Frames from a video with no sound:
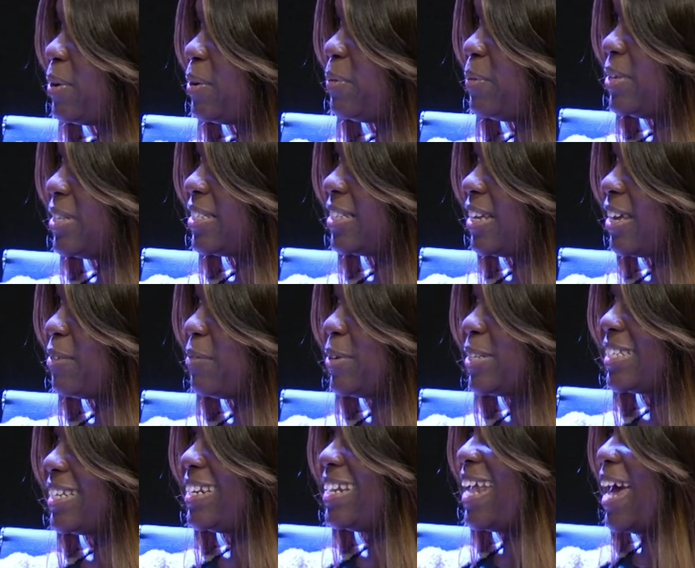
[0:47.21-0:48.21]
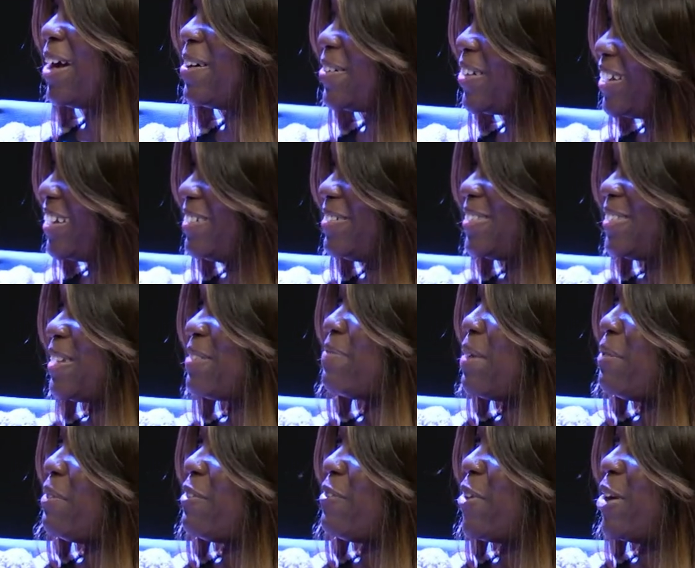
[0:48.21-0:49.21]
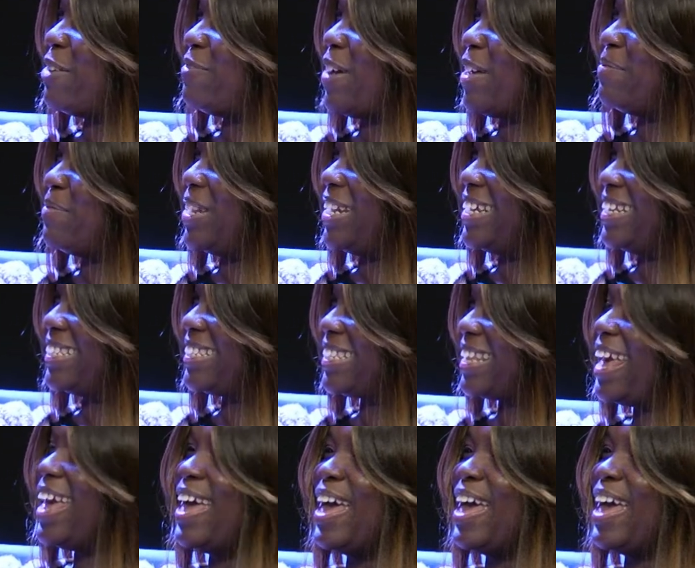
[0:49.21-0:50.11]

It was like, was it an hour? It was like maybe 45 minutes.